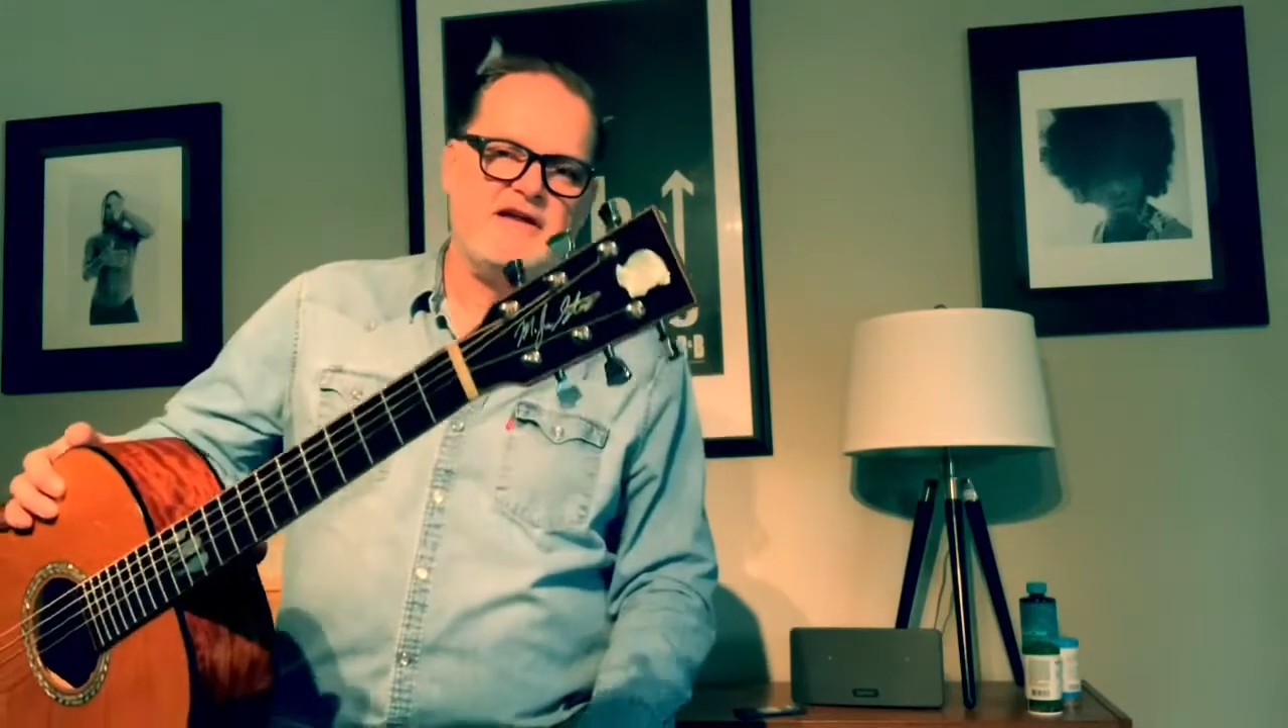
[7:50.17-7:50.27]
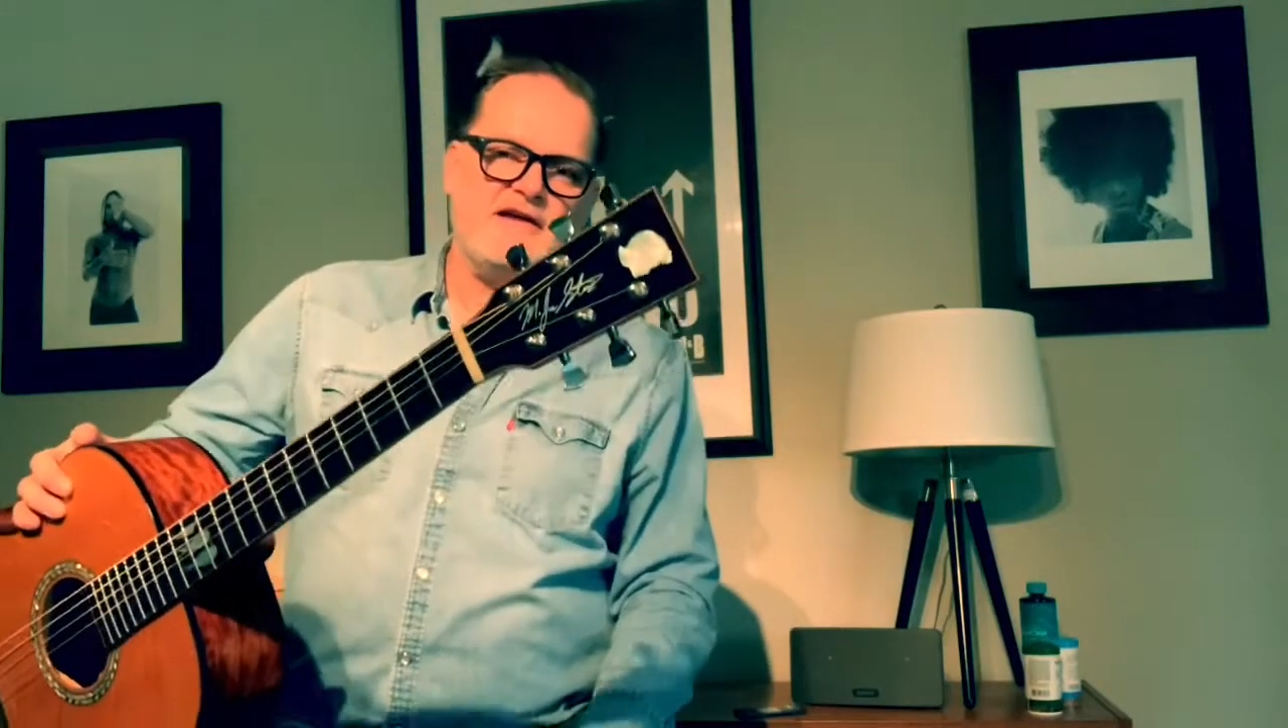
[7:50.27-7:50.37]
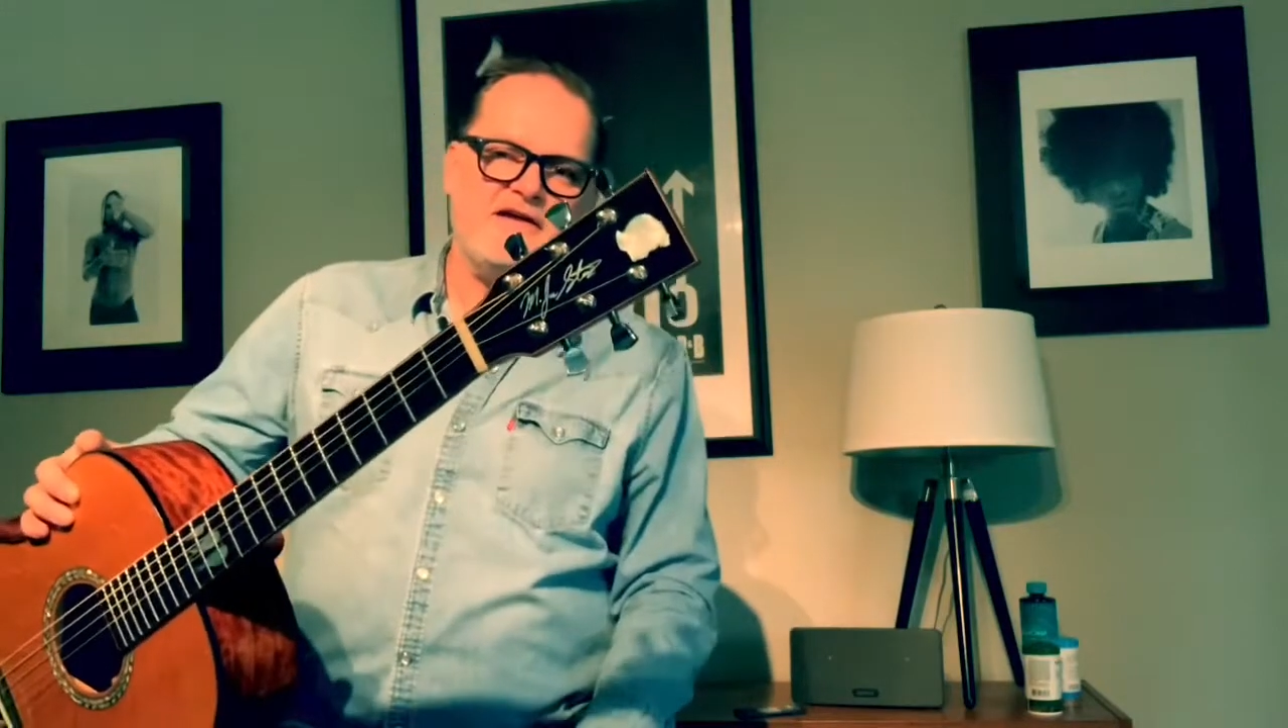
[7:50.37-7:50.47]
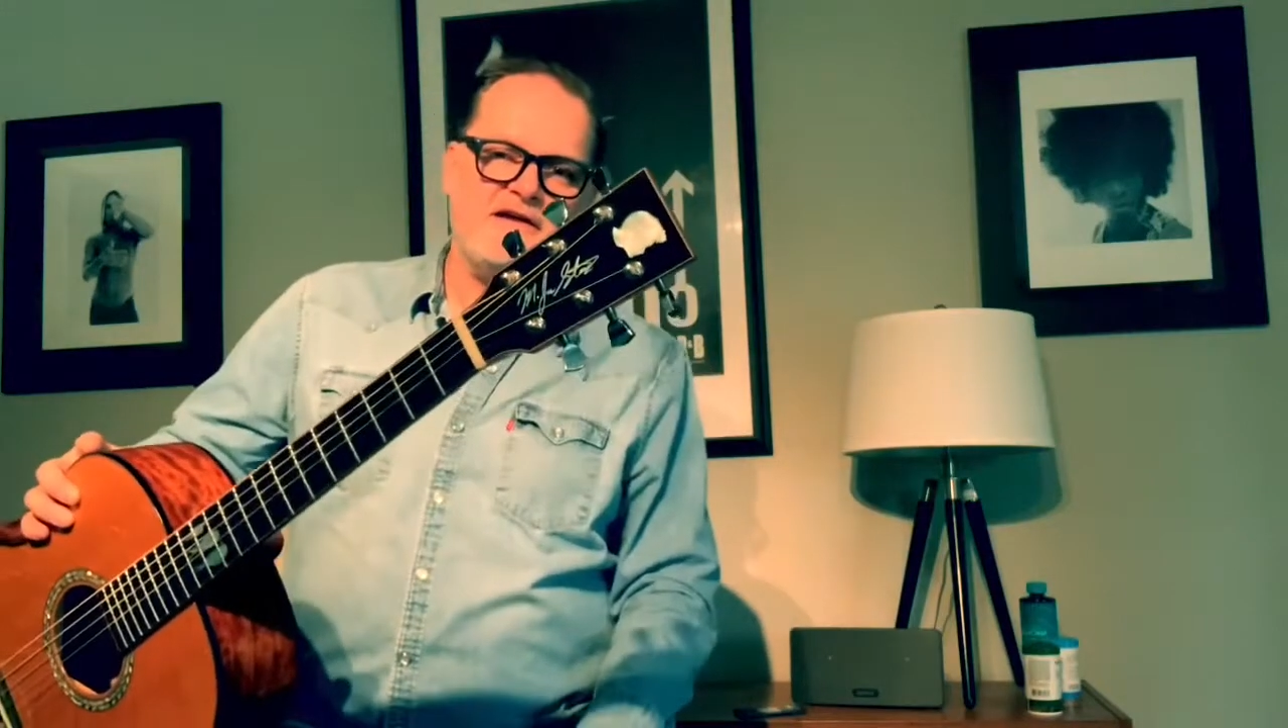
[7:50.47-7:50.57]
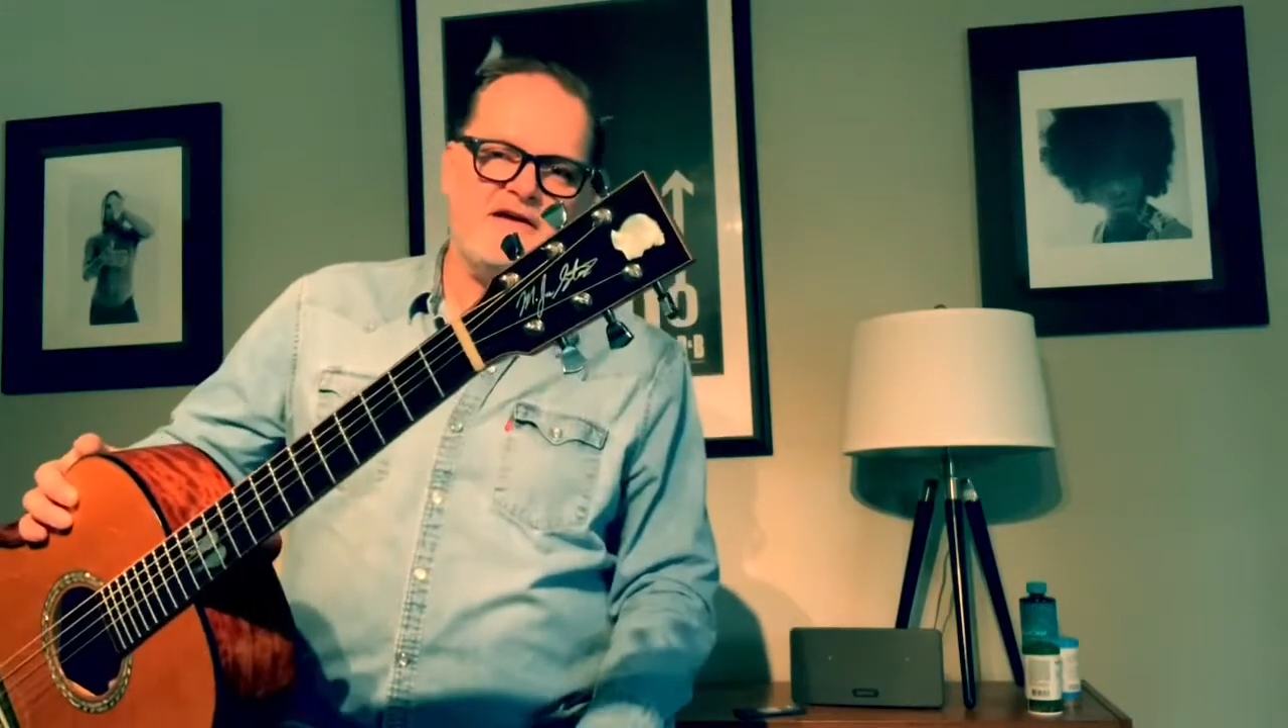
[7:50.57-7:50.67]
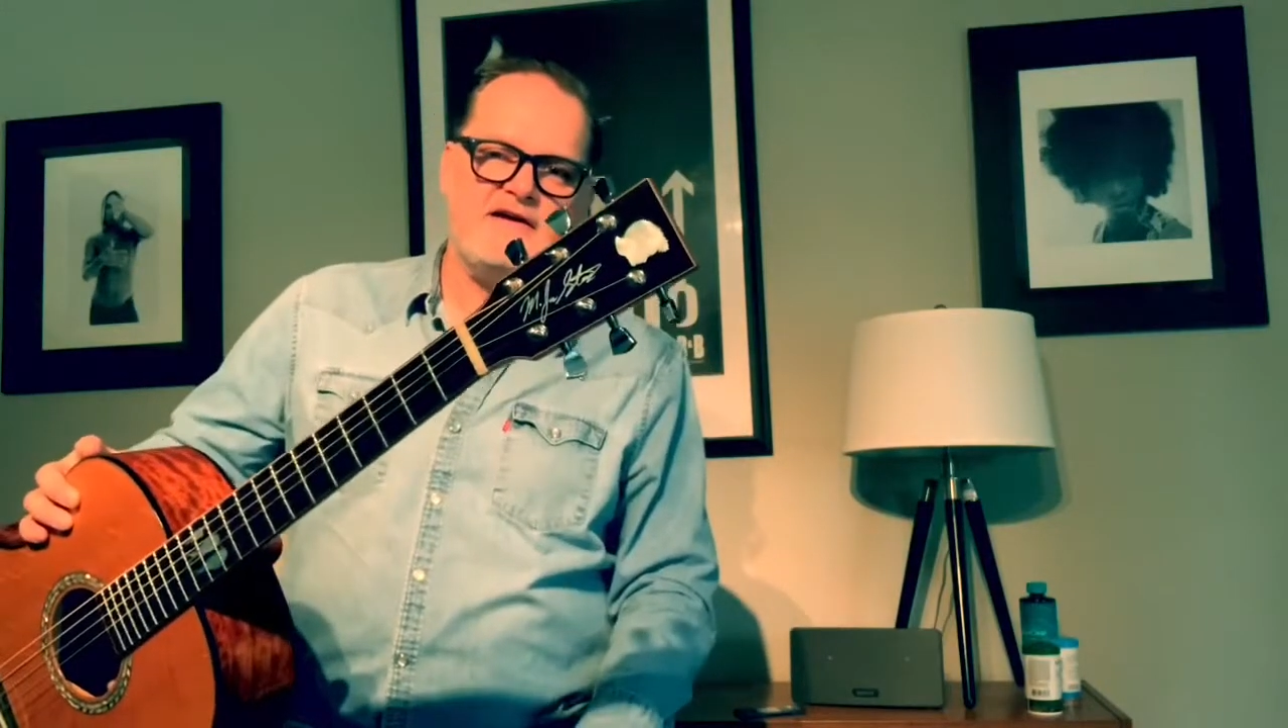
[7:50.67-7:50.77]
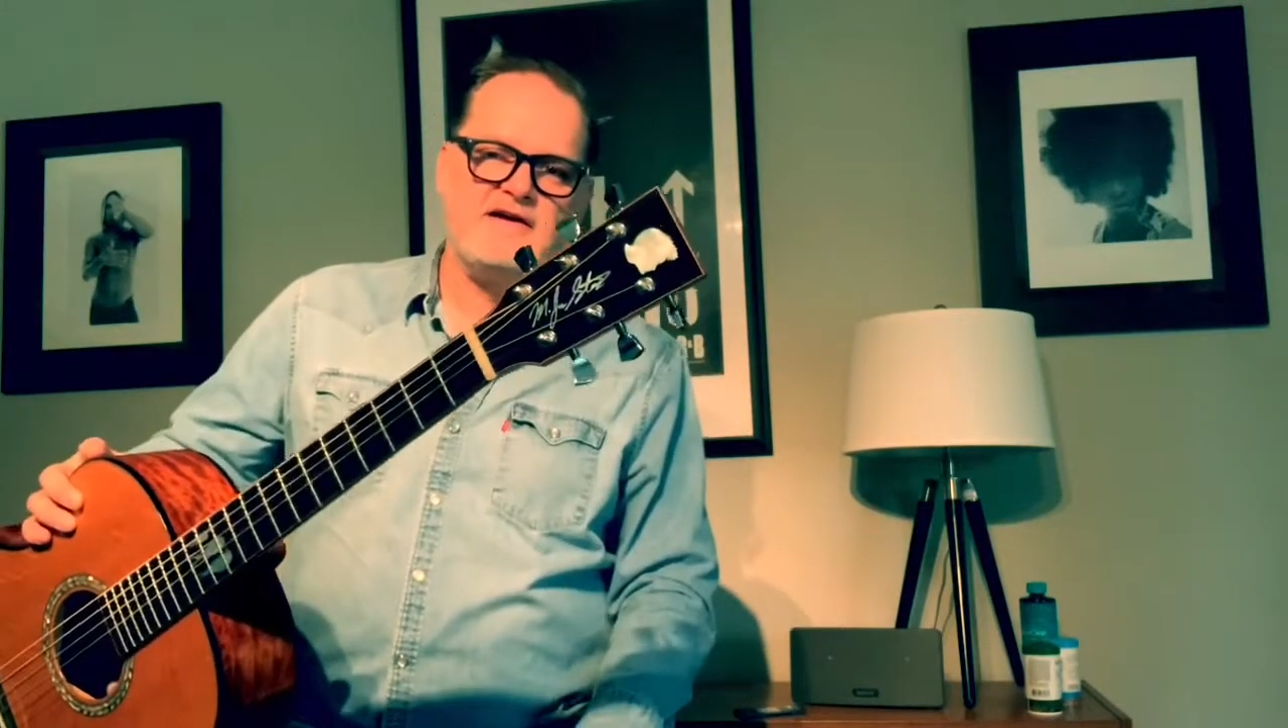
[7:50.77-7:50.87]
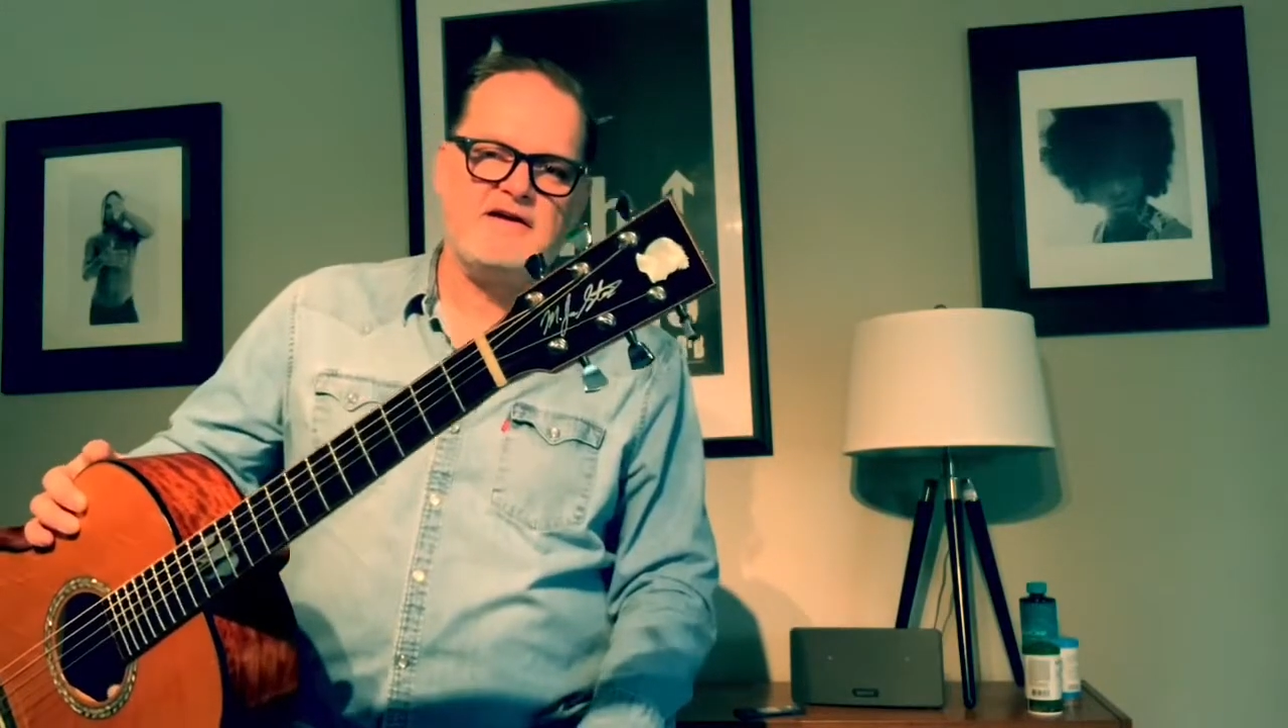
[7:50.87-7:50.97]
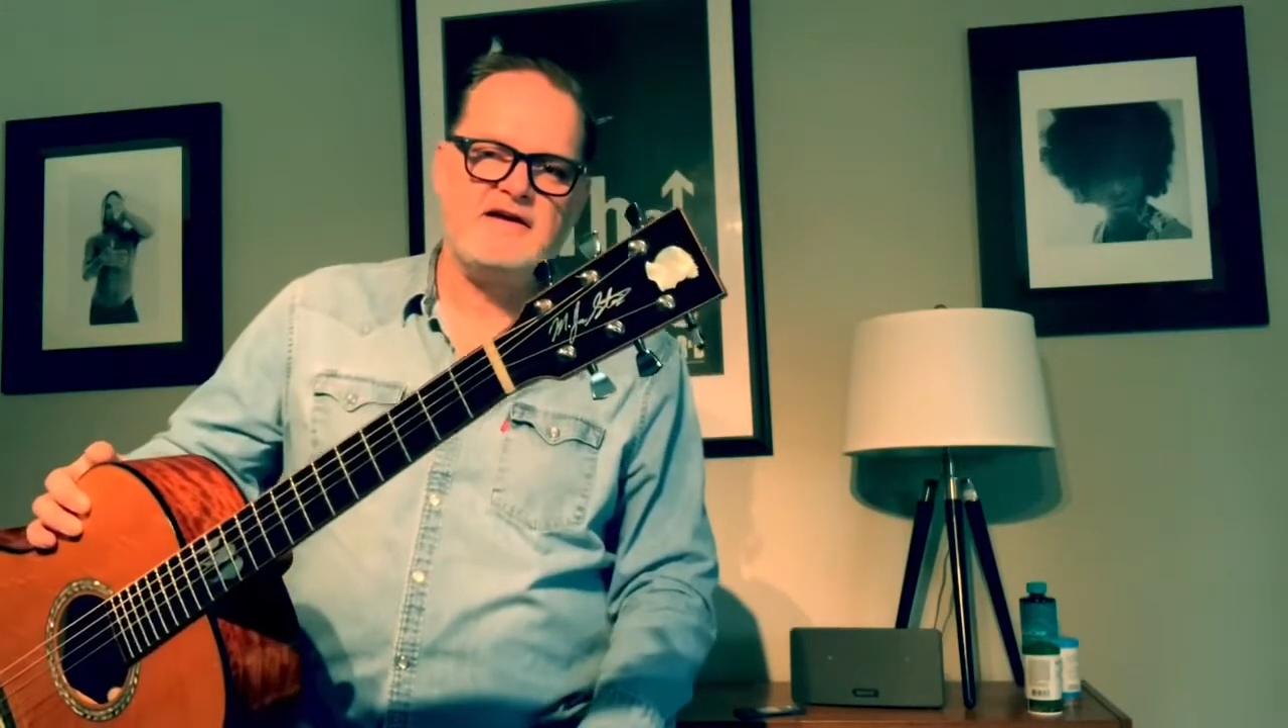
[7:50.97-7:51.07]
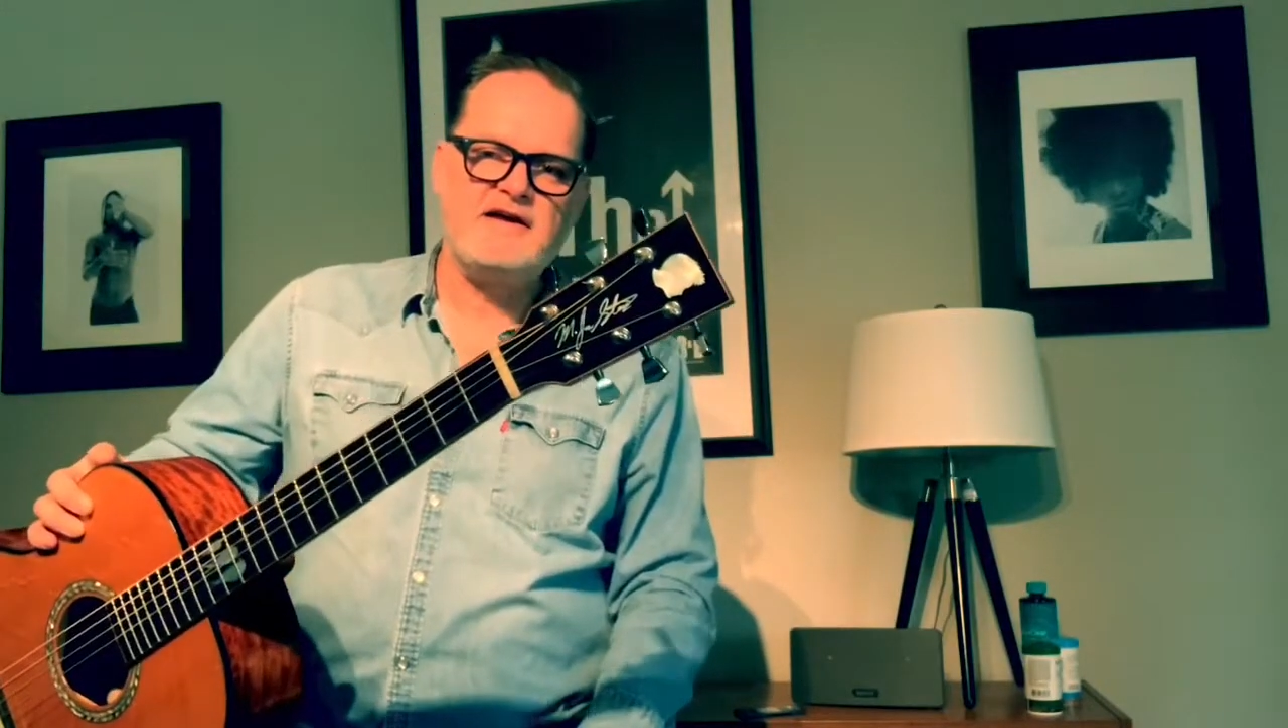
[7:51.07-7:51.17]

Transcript: I